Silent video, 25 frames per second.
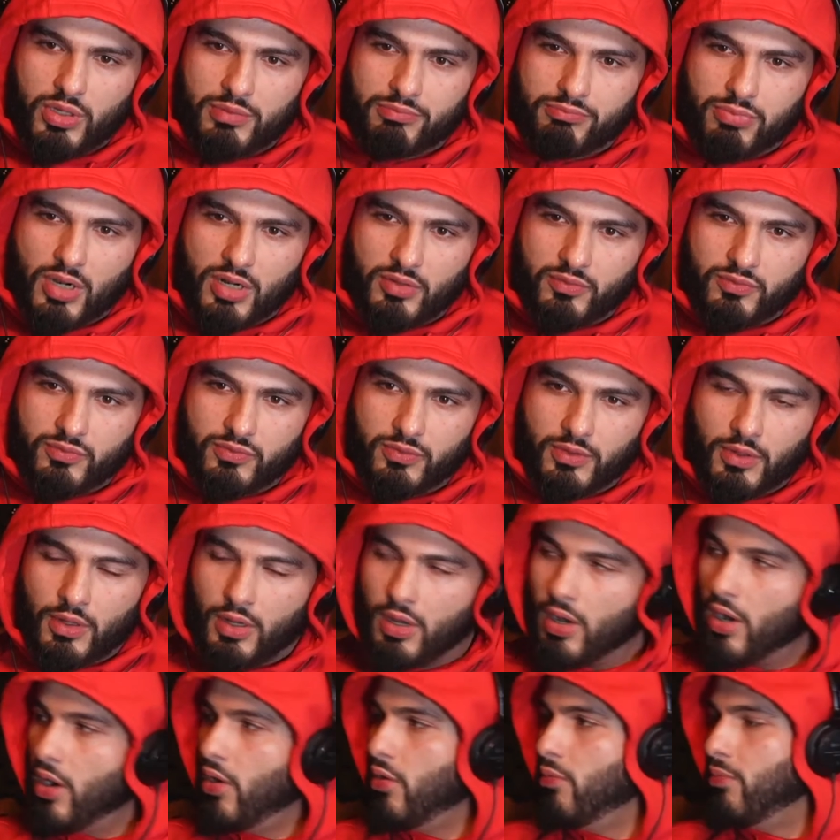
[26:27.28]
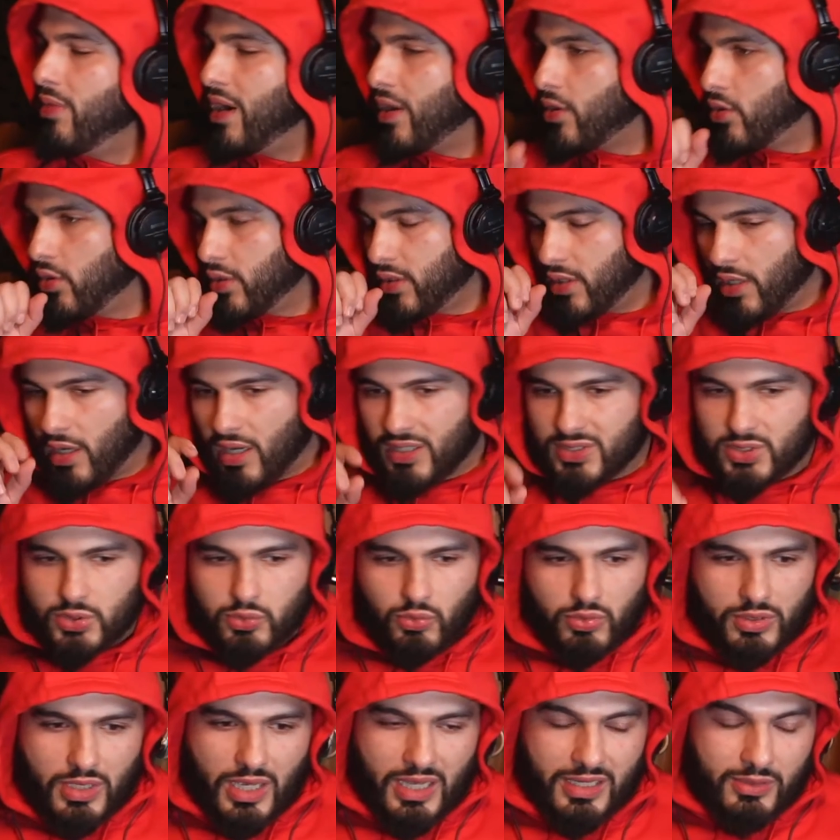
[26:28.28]
bruv? Oh my God, I
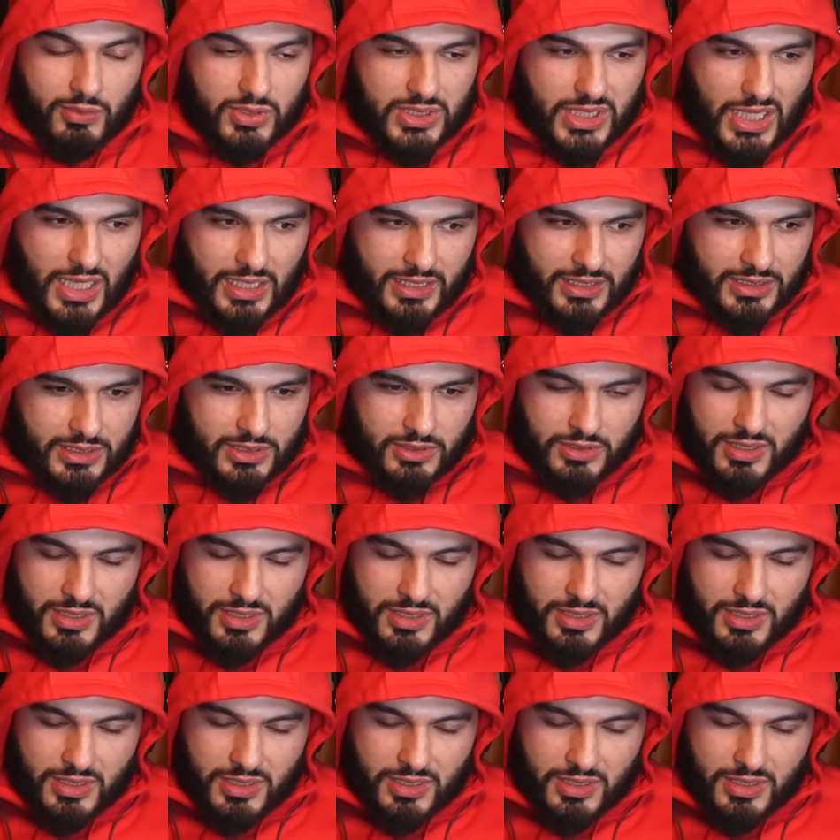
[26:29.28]
saw it, and it was like this